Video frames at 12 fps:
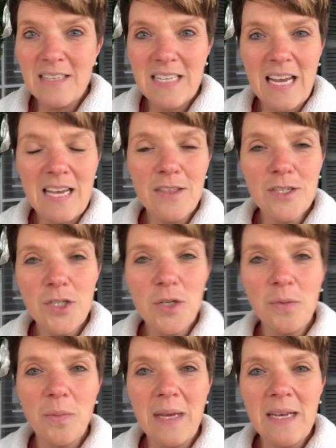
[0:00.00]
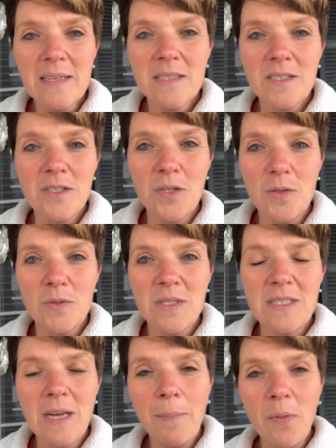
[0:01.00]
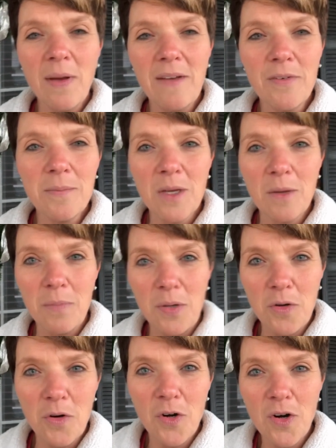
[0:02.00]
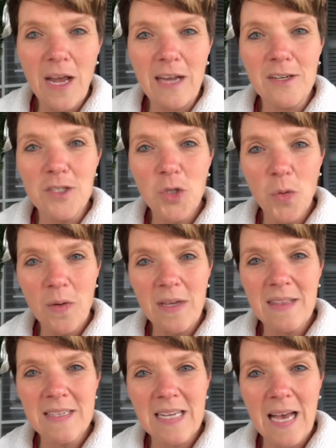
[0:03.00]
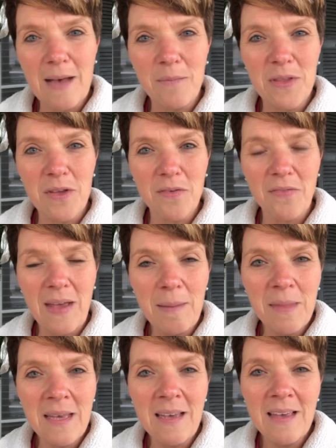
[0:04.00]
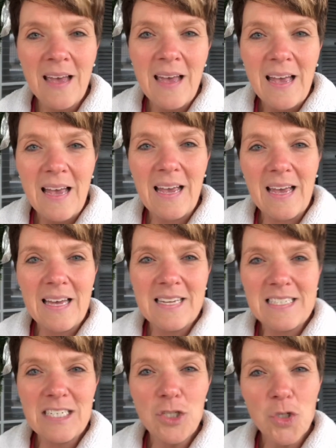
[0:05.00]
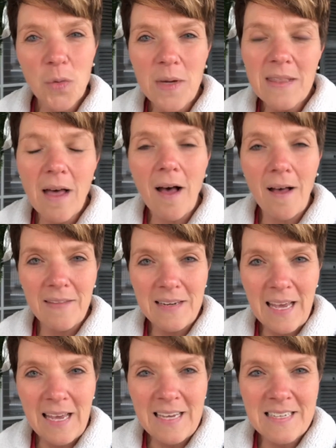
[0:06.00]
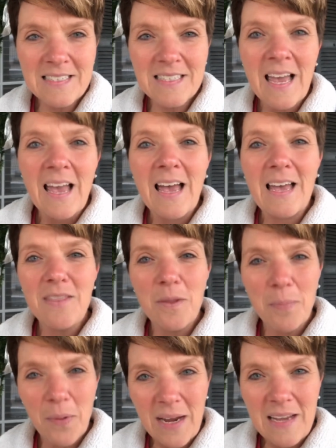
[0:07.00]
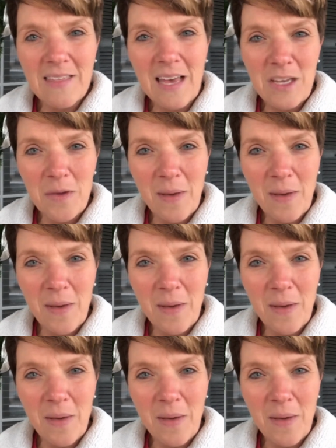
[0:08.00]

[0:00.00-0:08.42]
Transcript: take the 2 weeks to step away from the computer and enjoy the time with your family and enjoy the holidays and the break that you